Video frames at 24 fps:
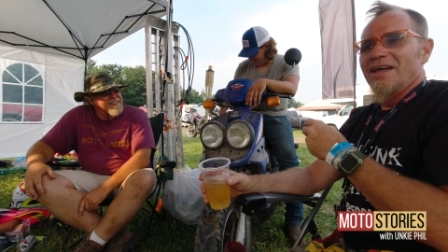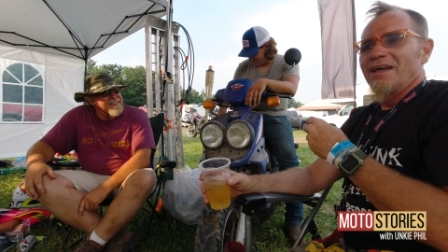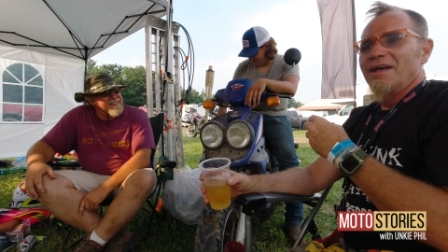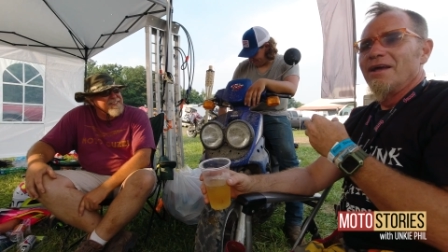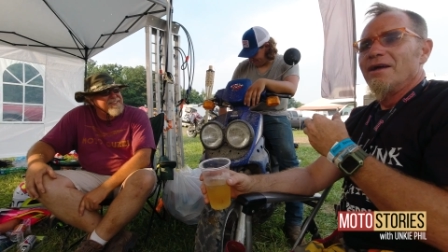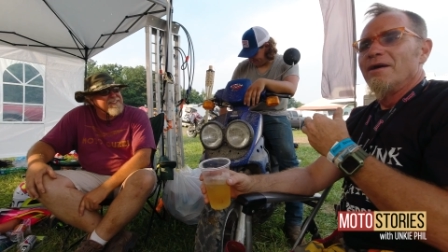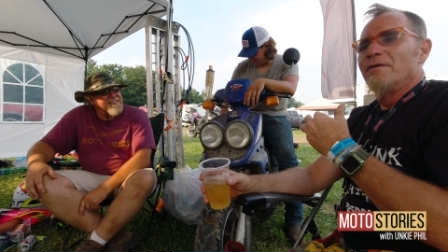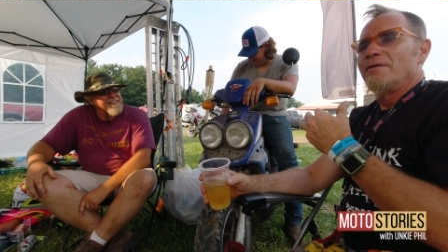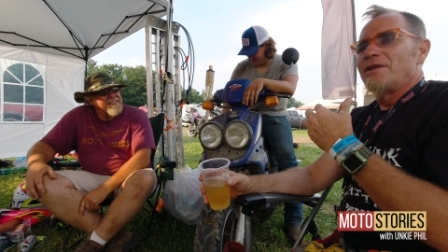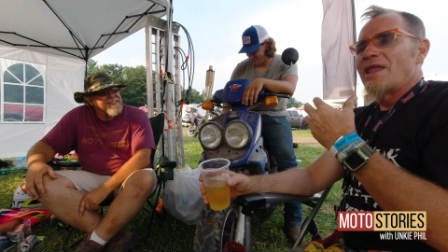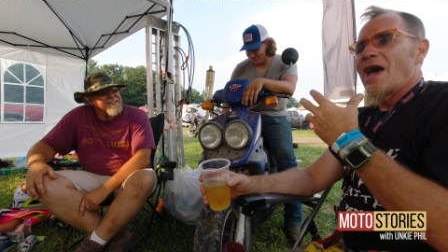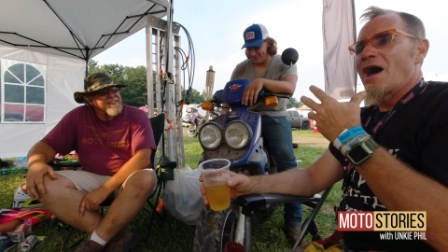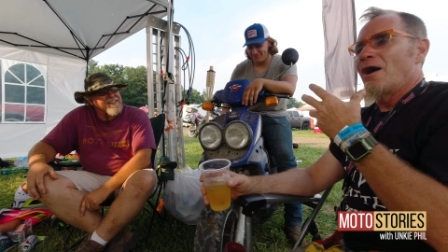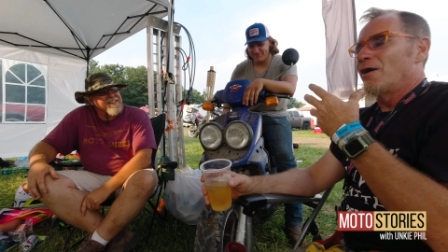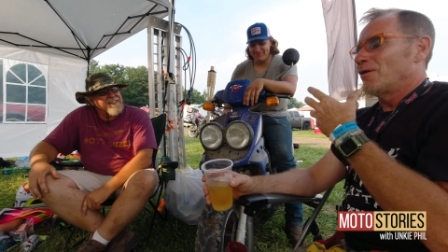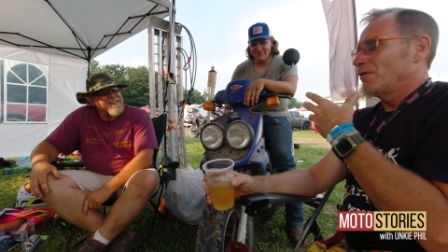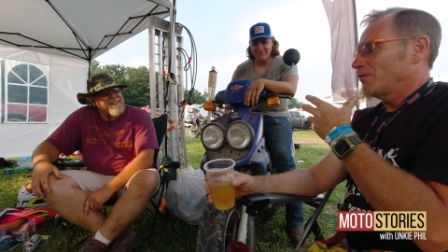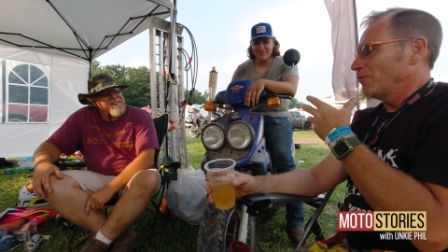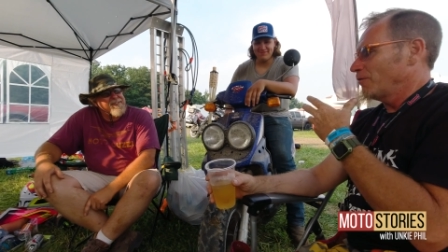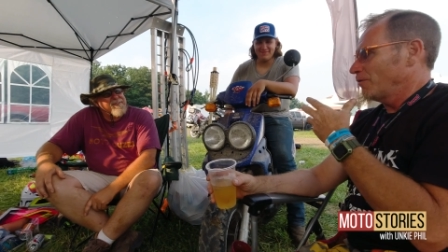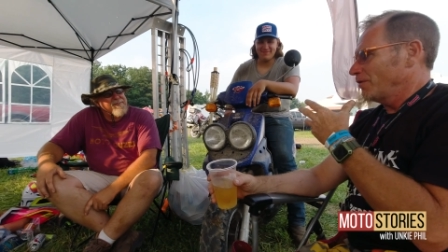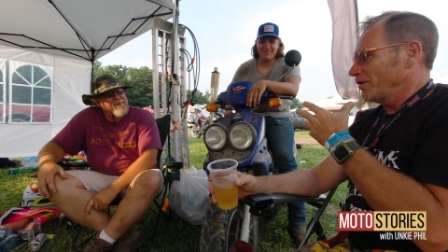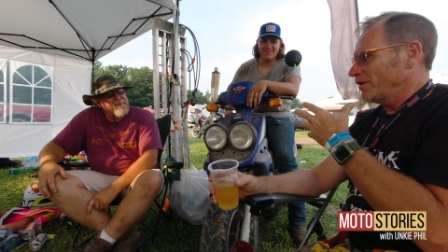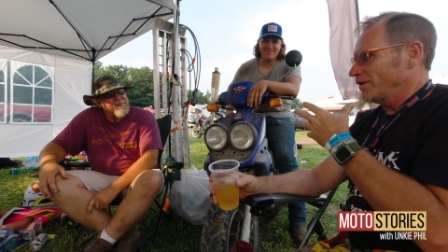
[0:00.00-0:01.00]

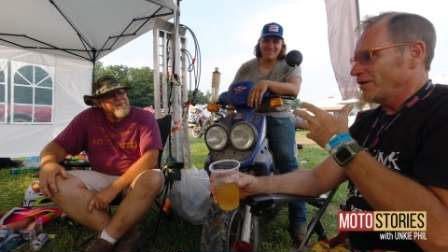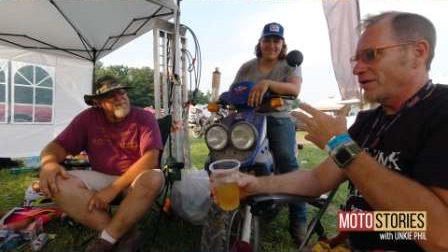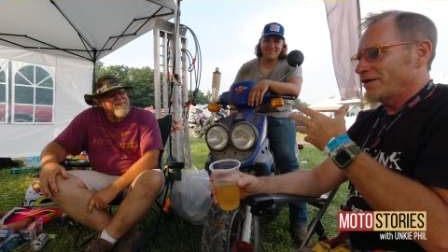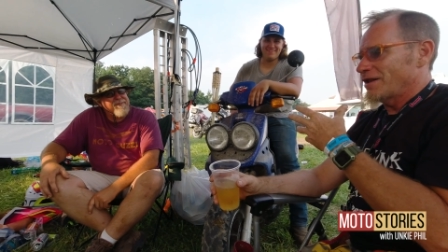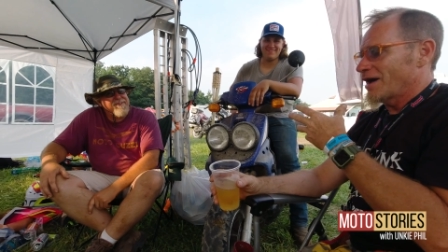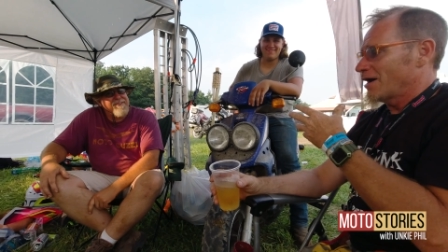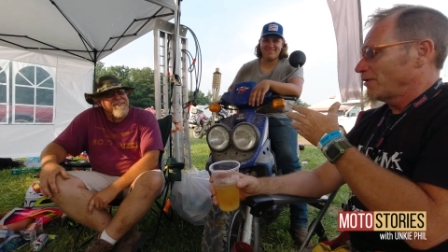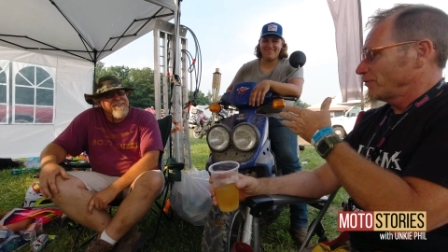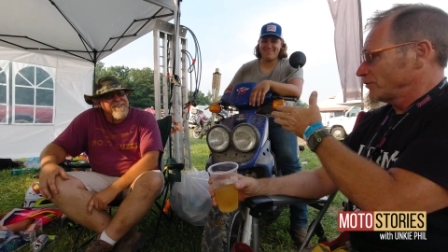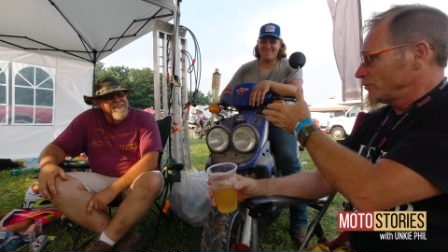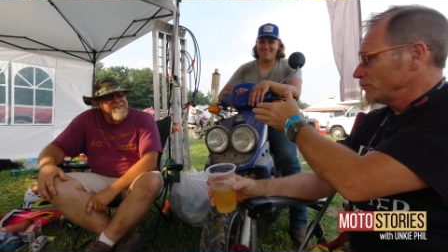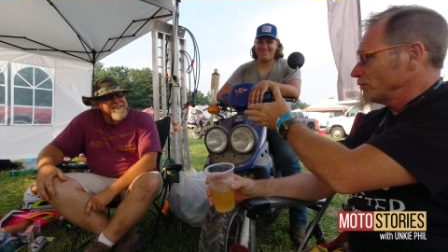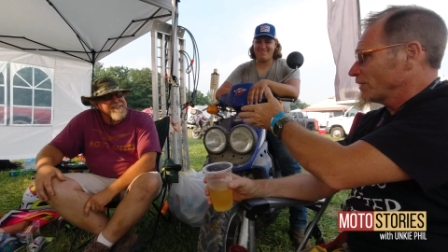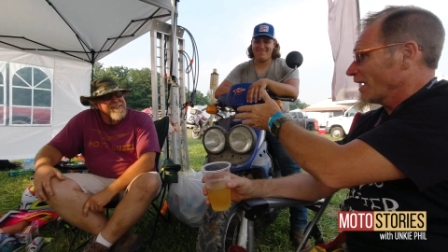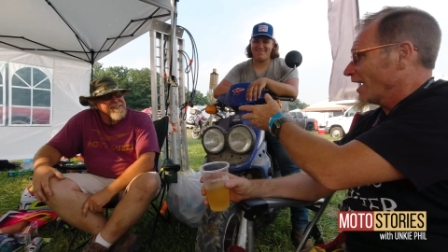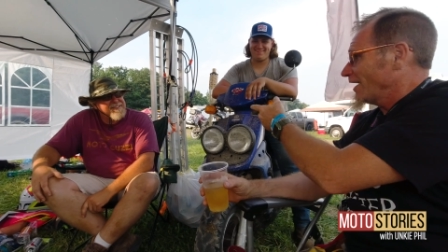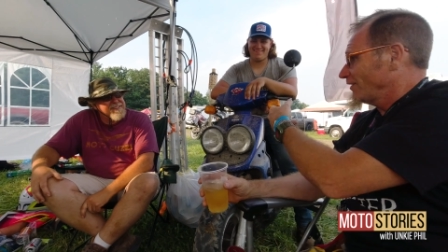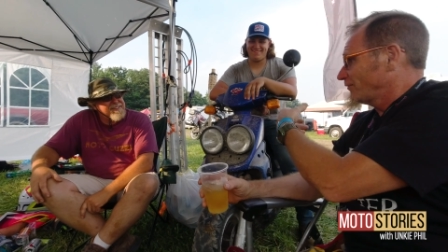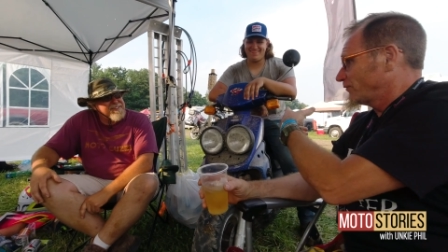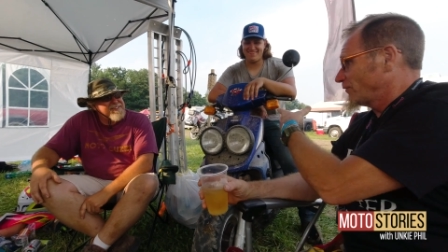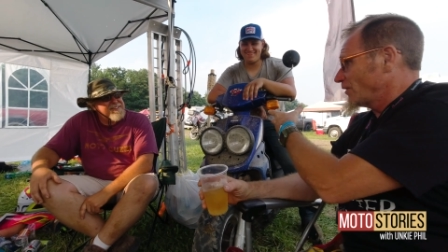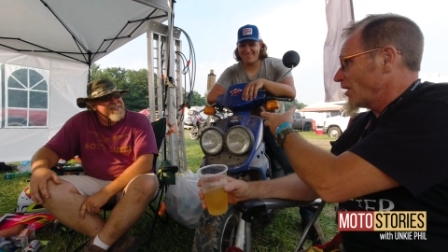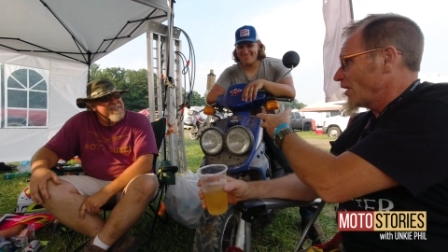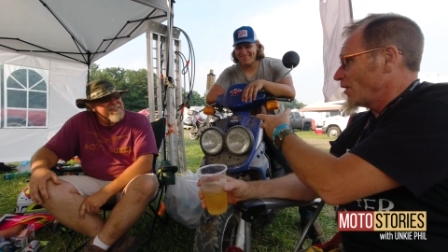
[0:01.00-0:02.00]
Now, you
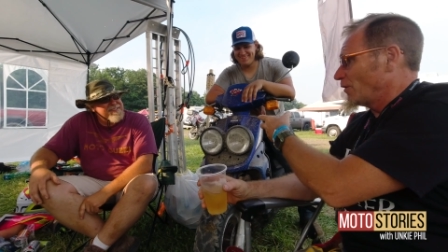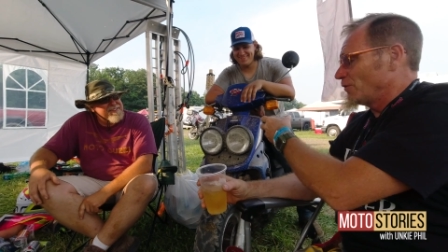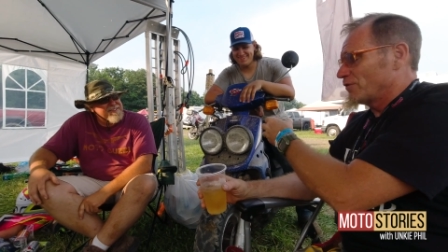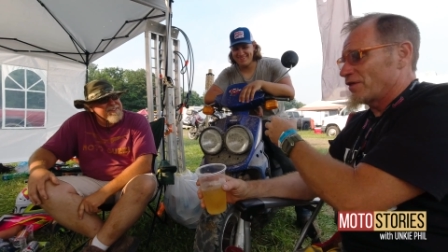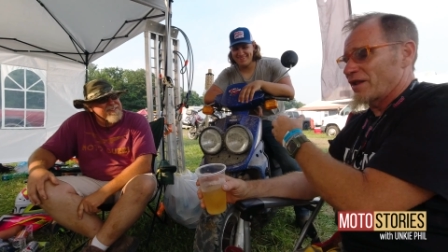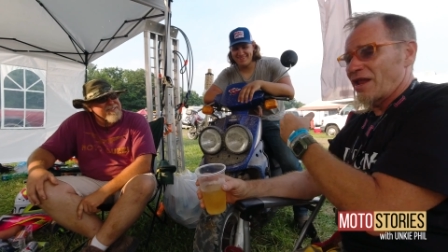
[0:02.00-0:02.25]
guys know